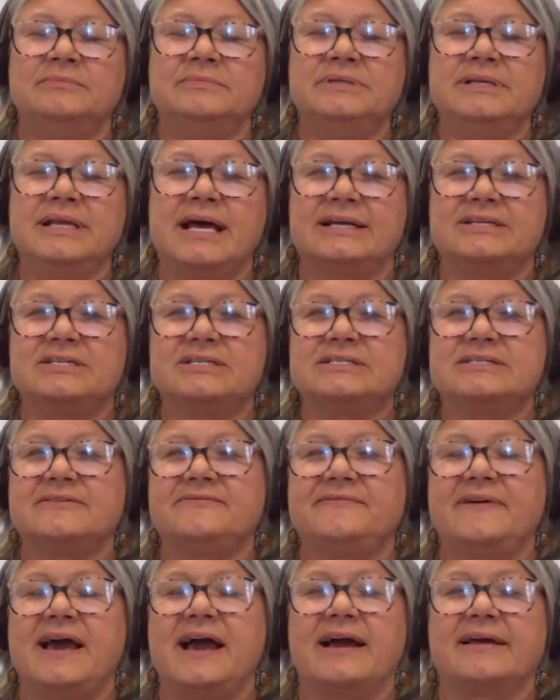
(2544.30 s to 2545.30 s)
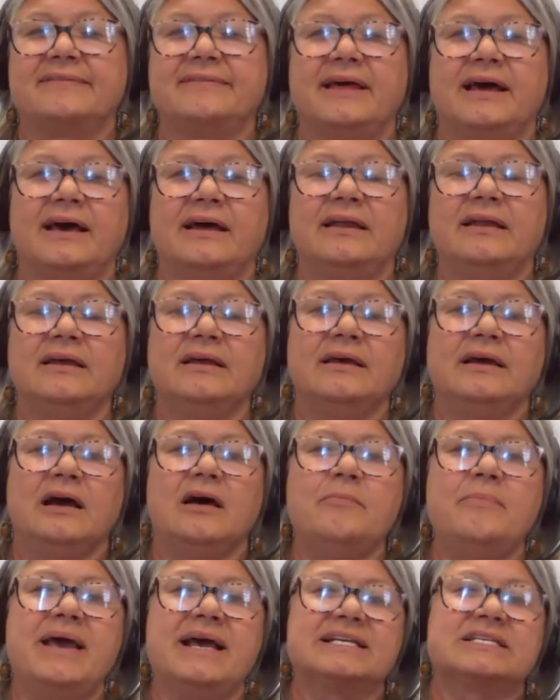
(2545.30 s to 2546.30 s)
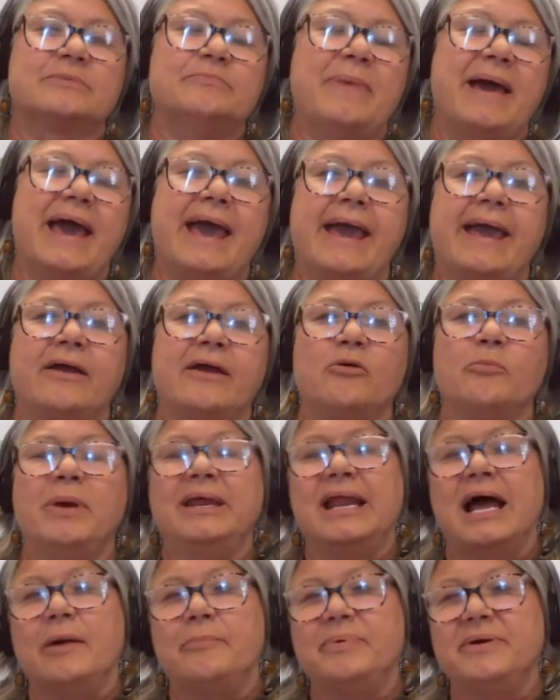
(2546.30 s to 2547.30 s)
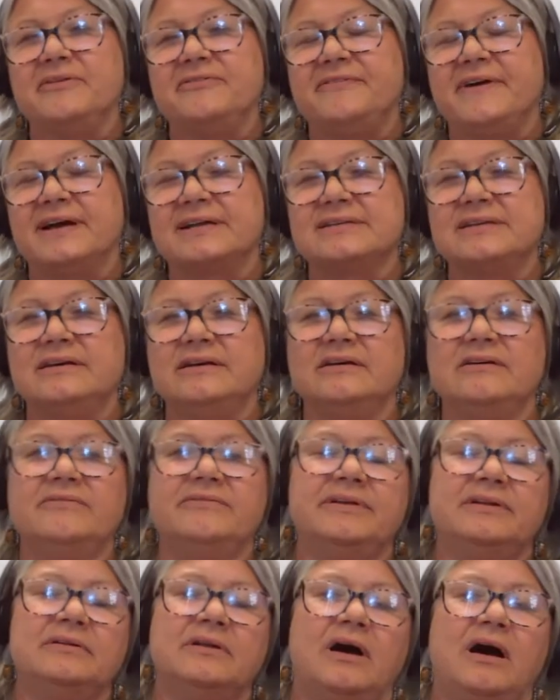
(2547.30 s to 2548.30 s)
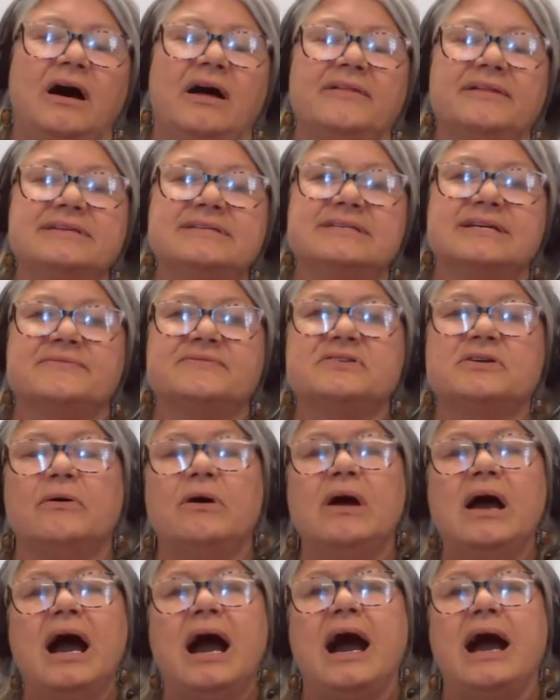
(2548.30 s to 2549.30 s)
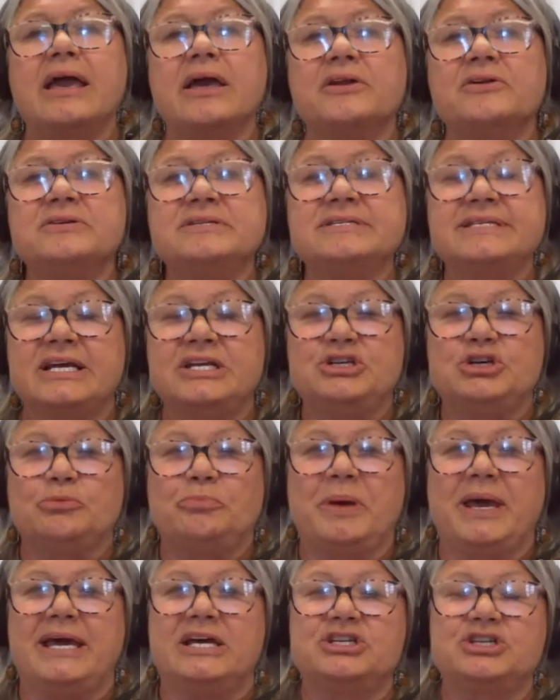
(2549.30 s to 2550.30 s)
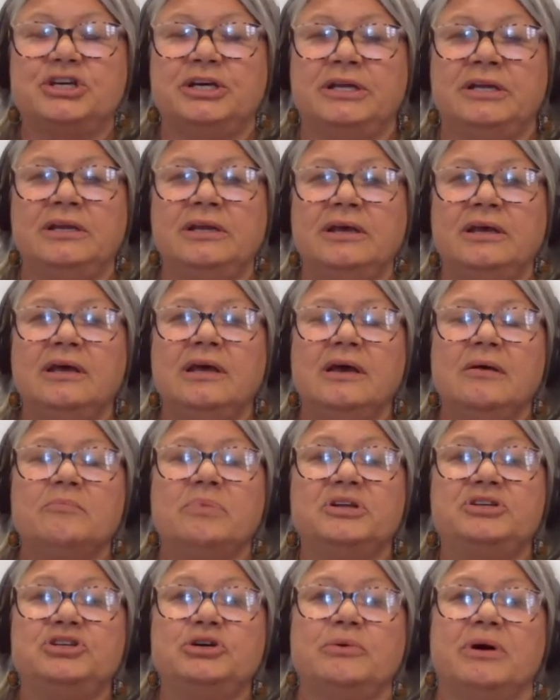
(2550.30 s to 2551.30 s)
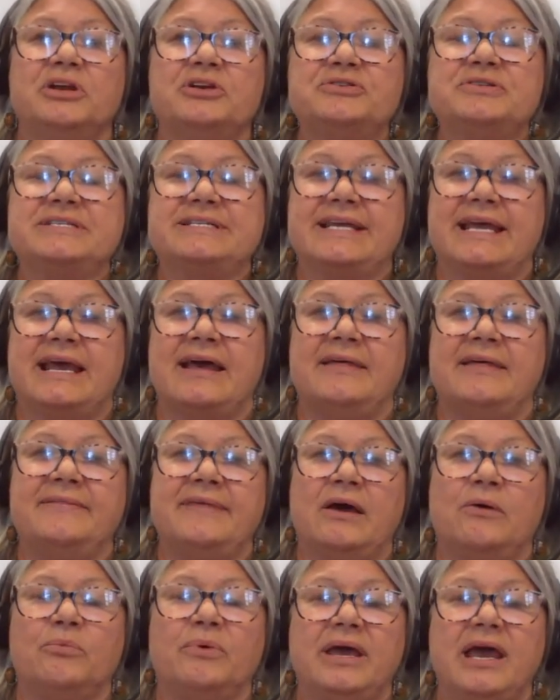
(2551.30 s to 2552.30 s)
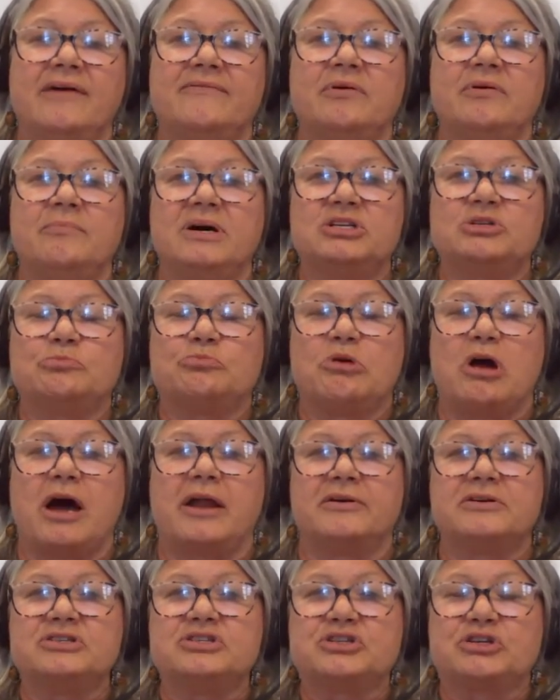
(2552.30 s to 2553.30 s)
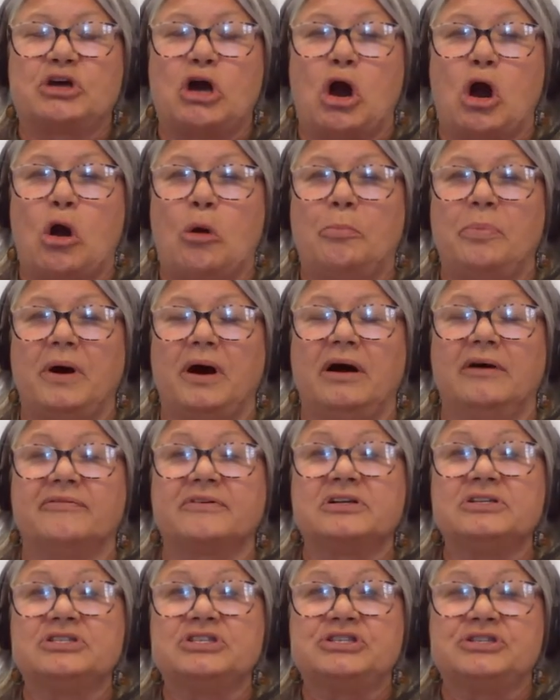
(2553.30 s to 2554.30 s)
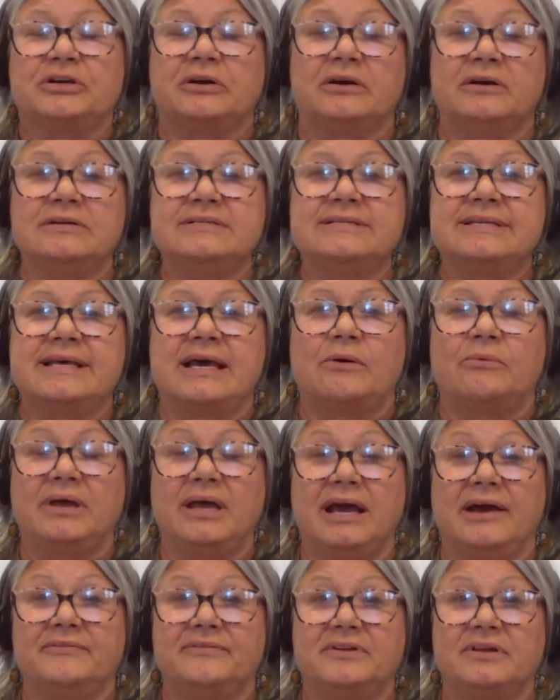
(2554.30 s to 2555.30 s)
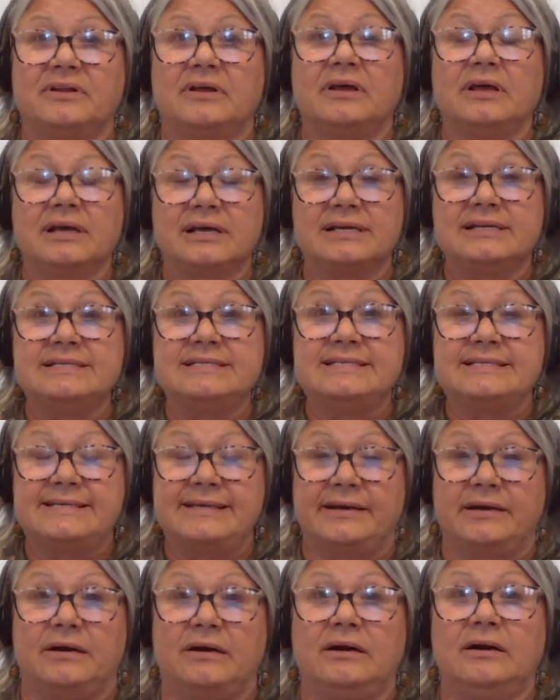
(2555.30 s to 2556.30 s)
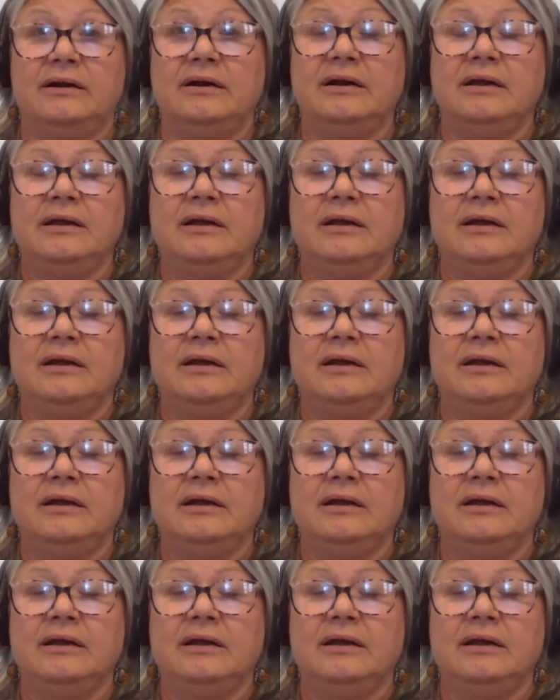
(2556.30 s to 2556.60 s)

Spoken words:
not just the fact that a mask may or may not be effective and all this stuff. So I understand your passion, but do understand that we have a much broader scope of concerns that we have to consider